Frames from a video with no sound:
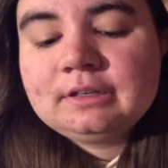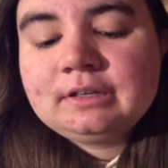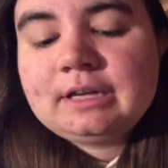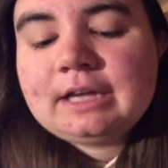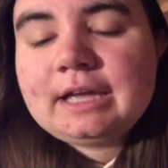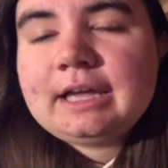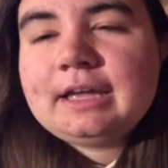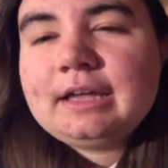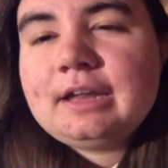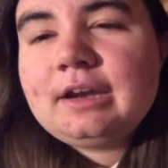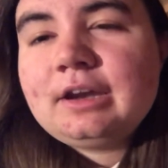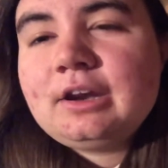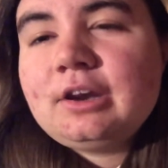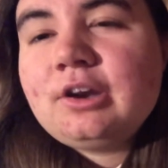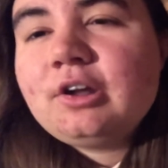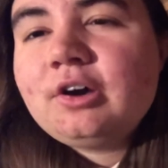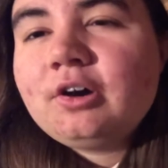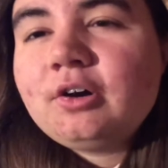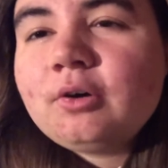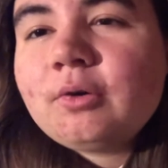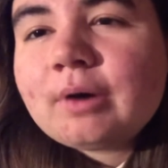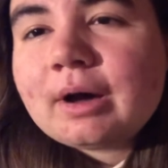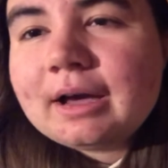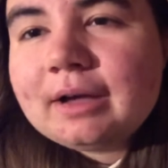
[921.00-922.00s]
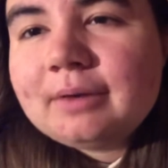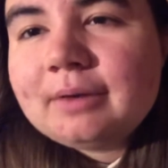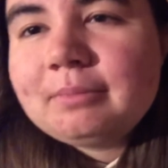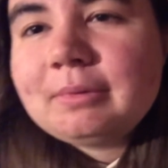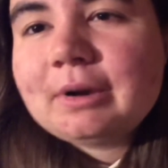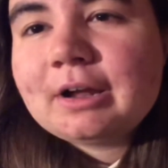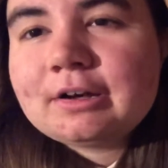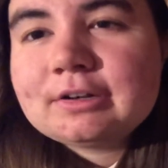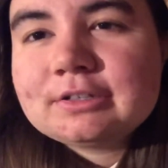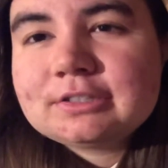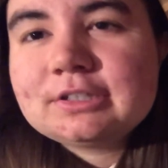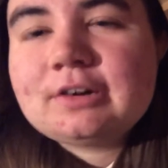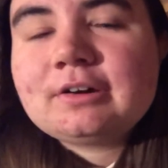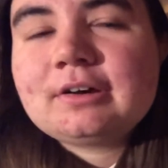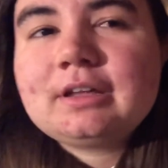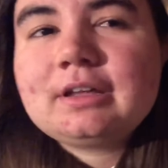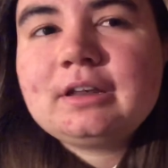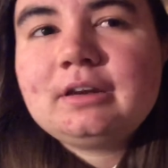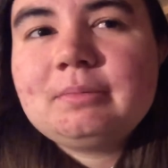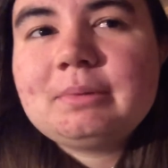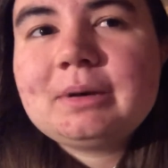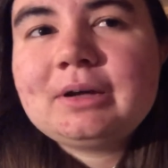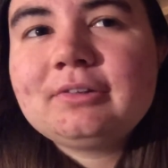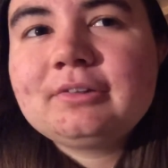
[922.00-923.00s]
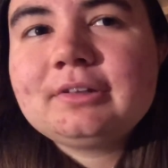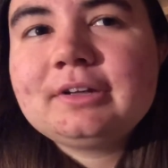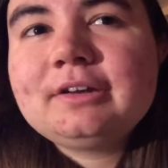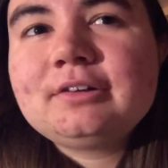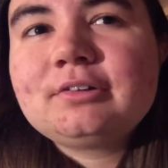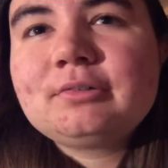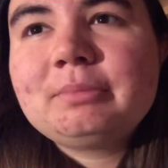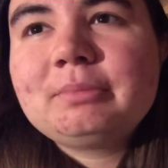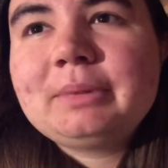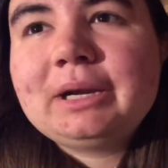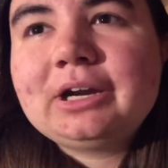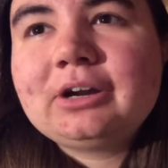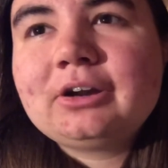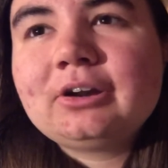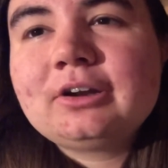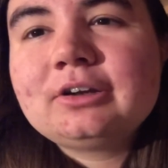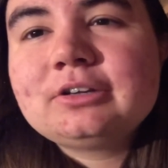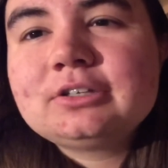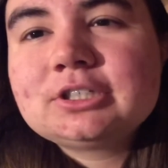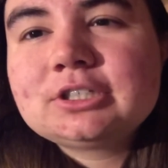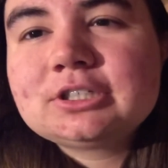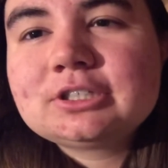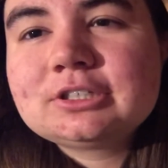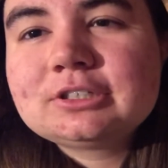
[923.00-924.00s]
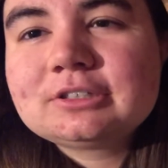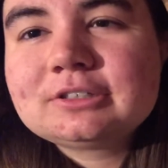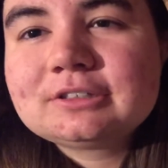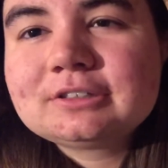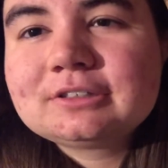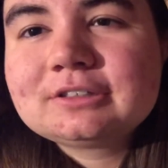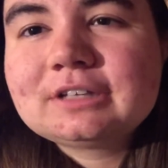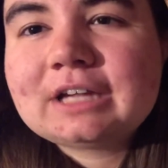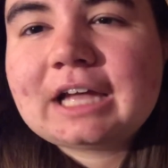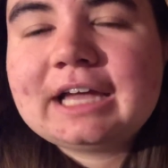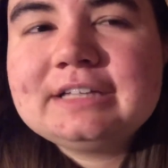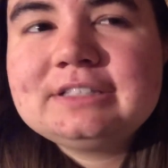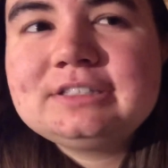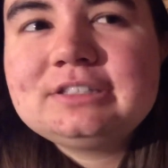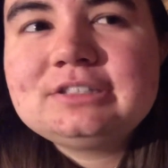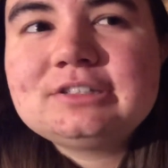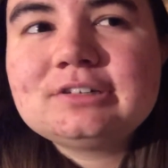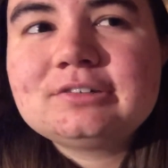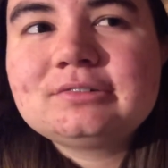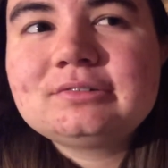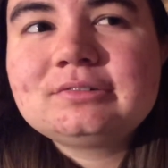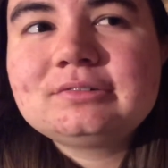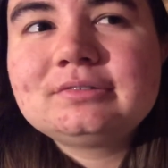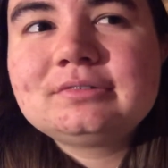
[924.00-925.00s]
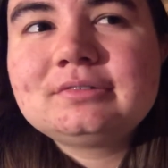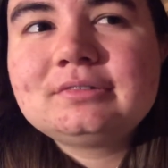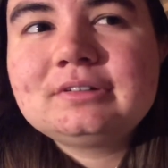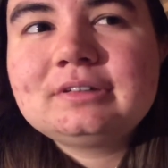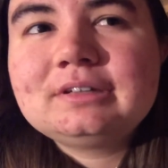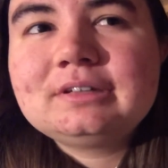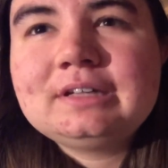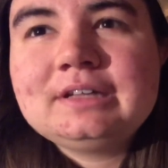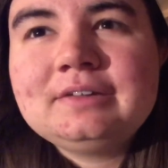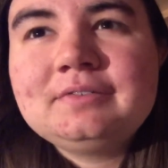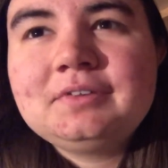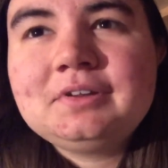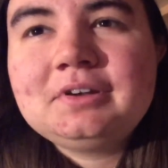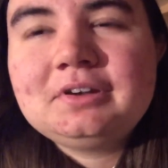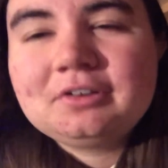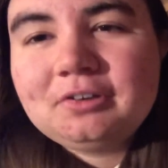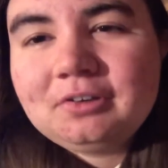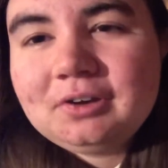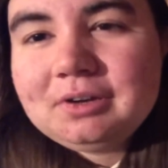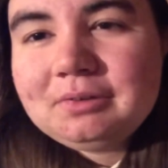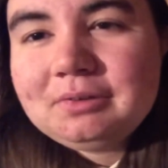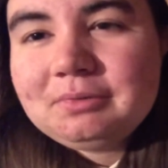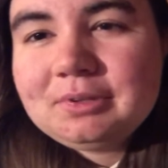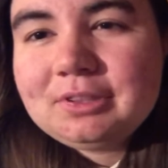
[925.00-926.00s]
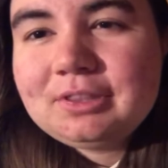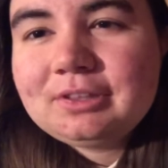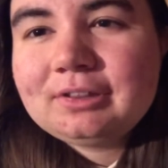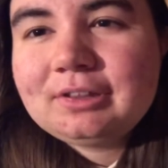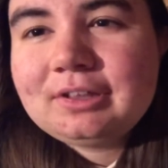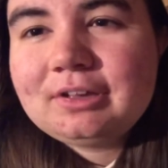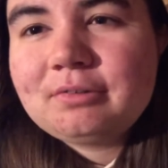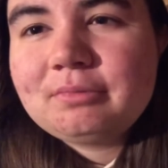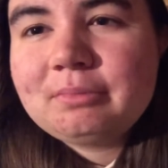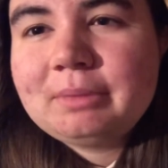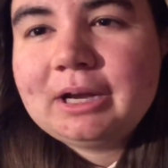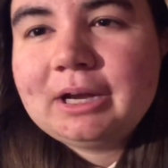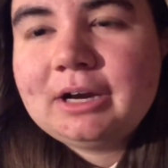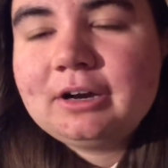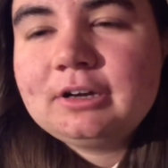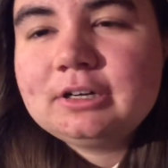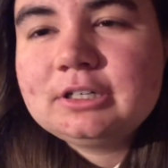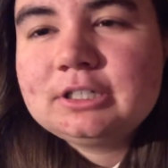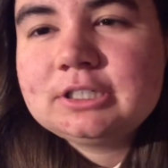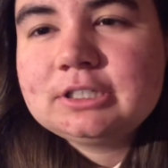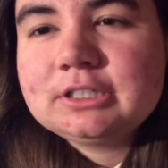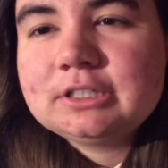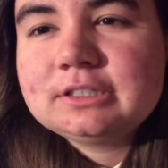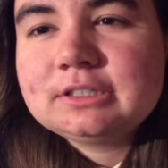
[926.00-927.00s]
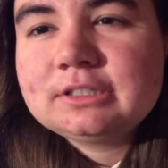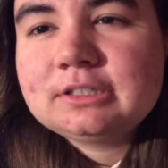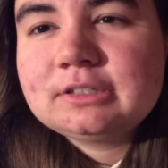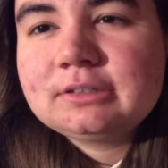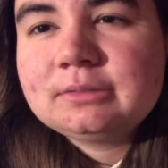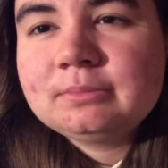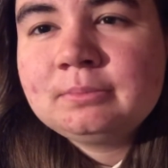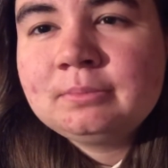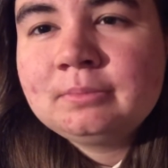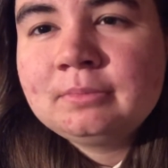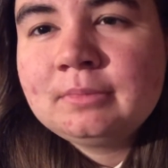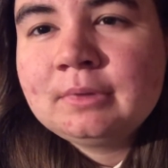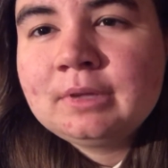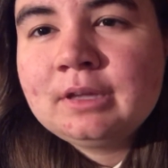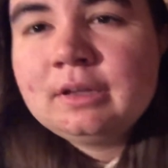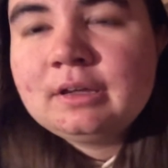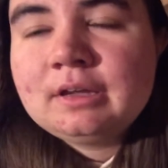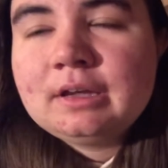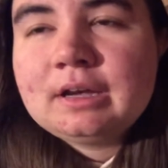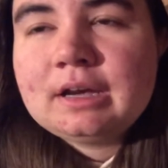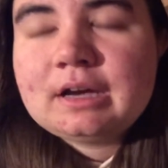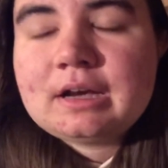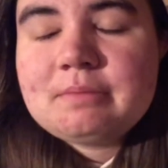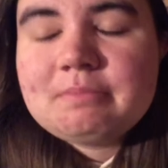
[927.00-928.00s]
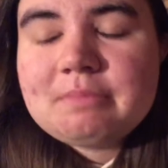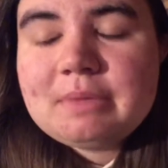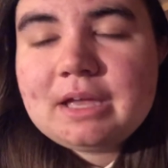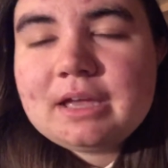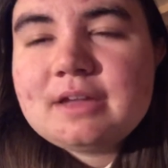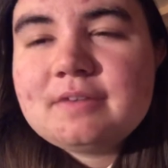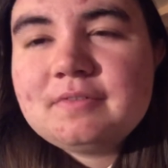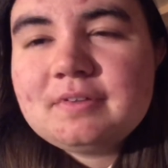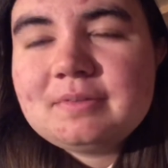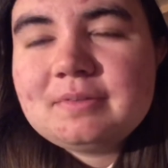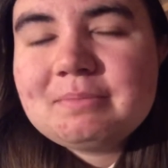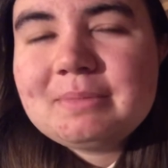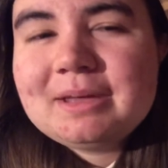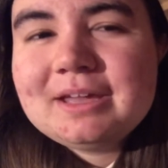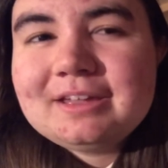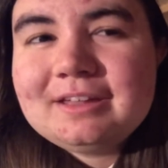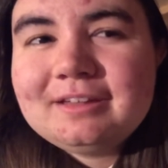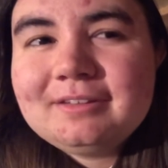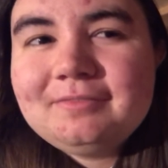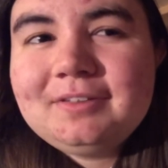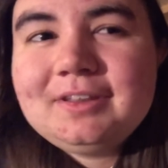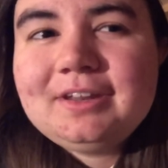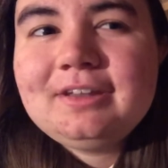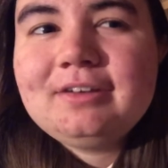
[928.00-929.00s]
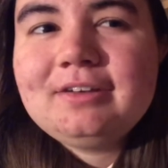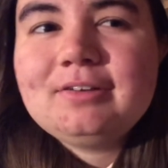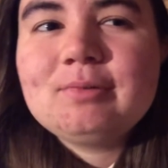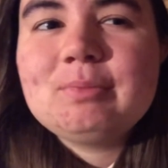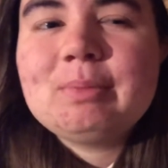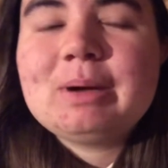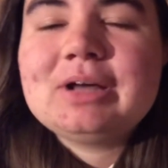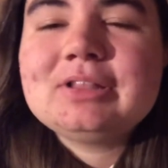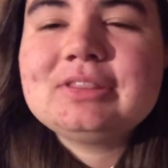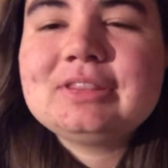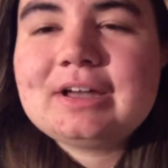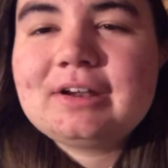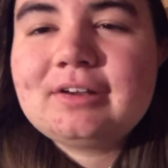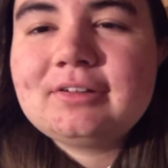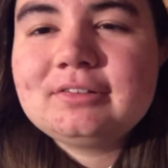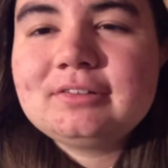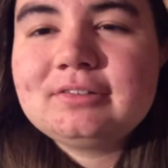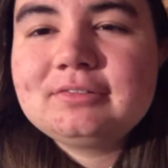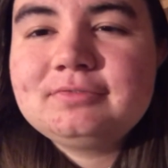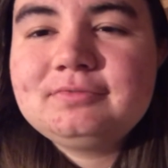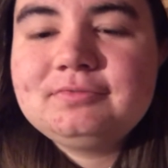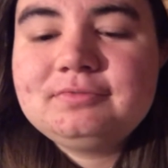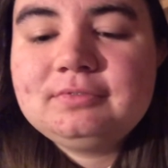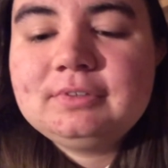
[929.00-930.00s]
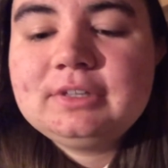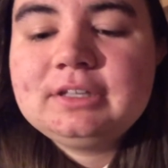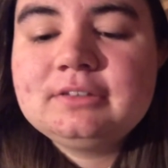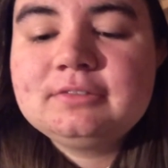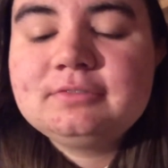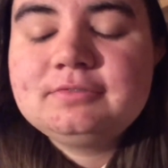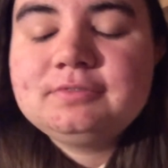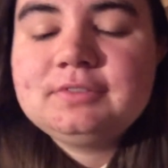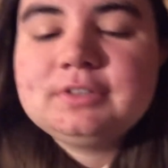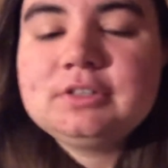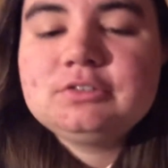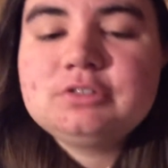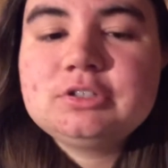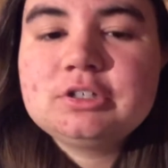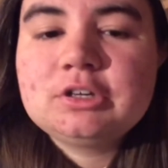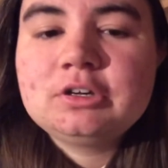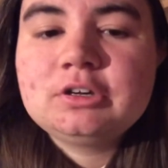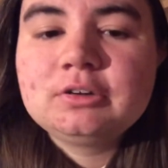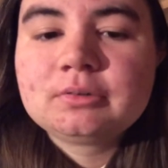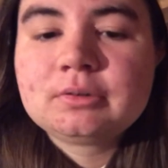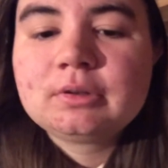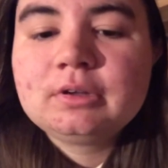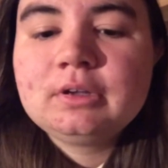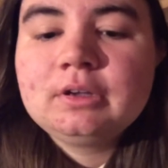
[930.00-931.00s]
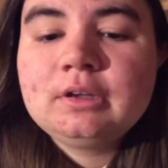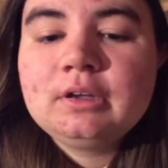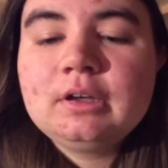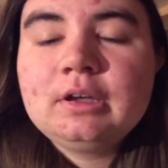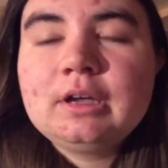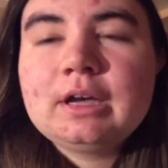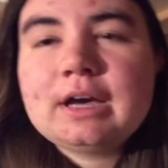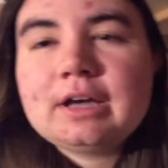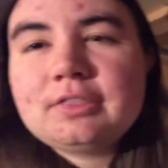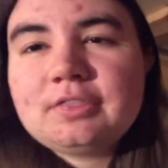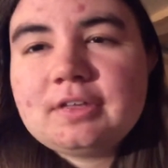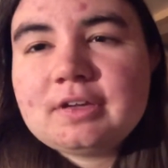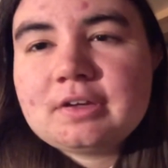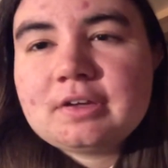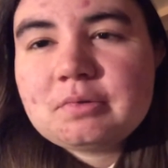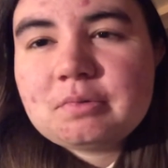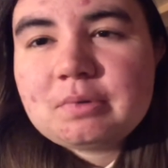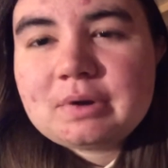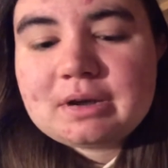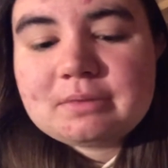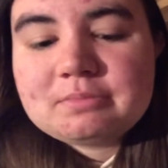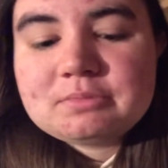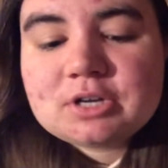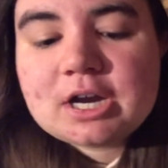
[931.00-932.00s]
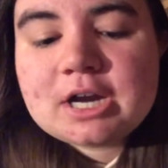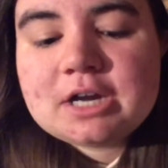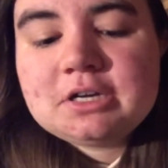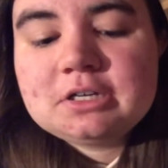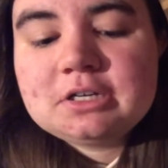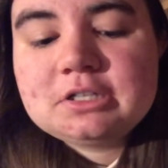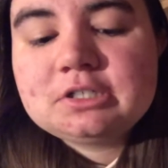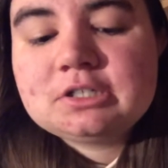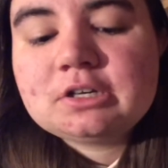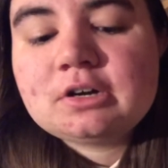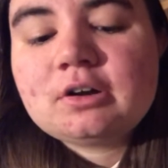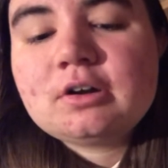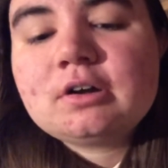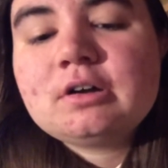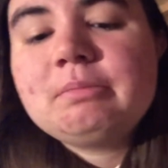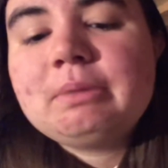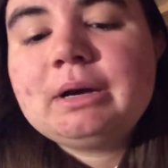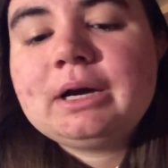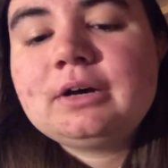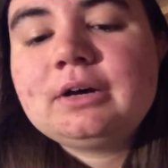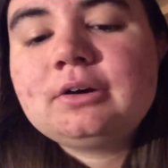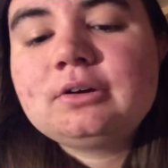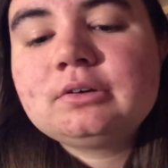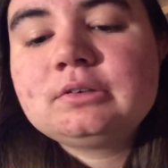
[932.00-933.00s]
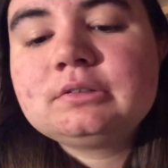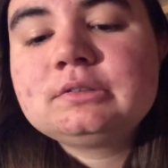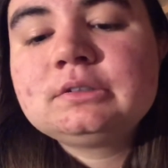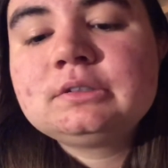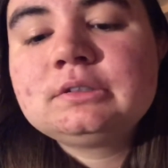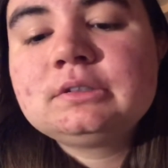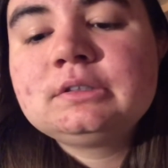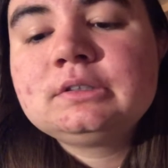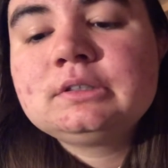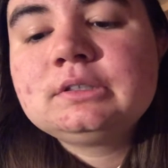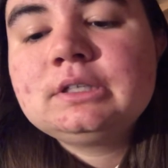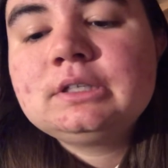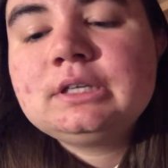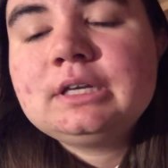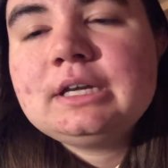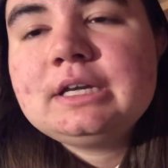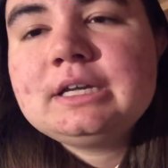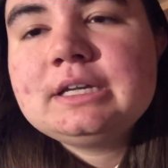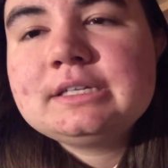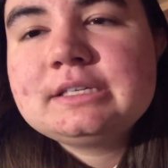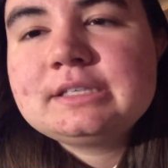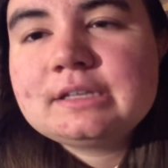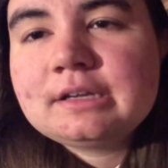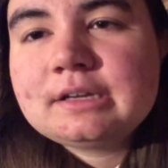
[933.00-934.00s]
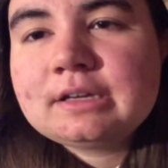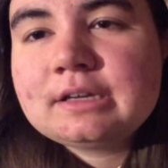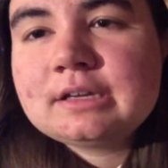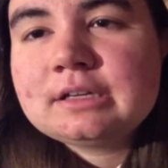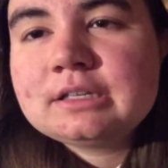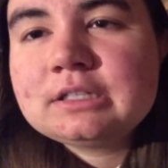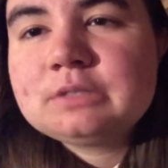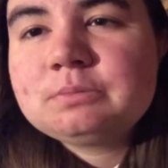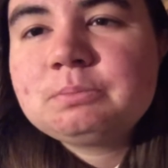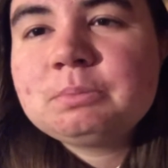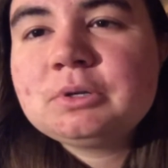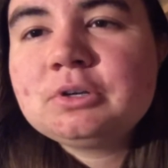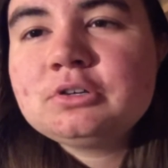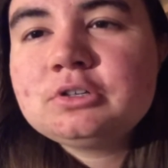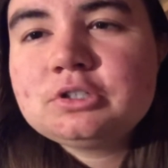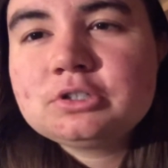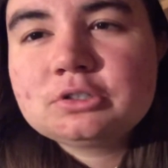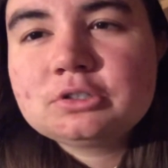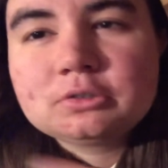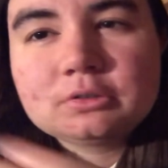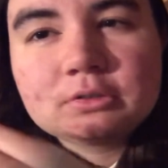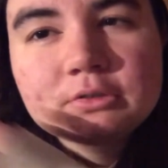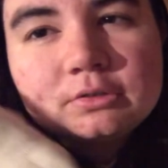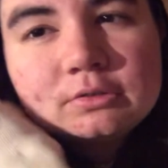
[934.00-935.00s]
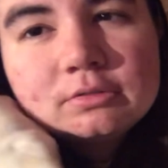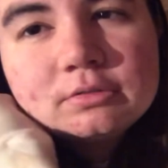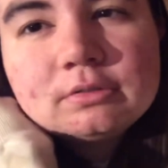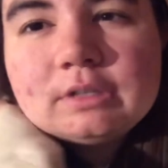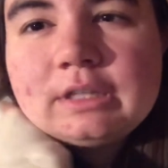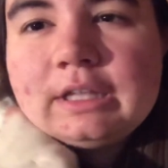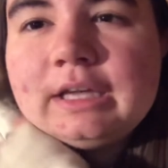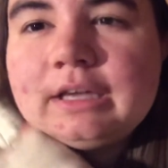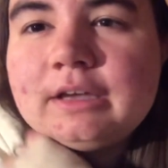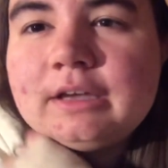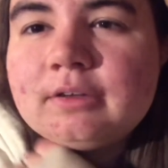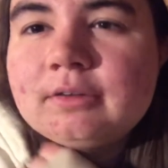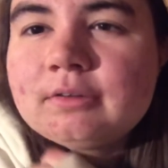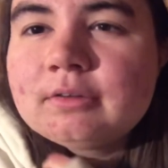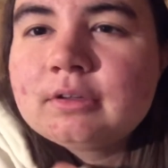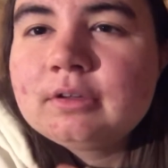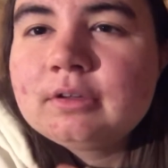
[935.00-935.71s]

And no, I'm not talking about legal marriage. I don't even agree with the legal marriage system. I may even make a video about that in the future. I think what I'm trying to talk about is a spiritual thing.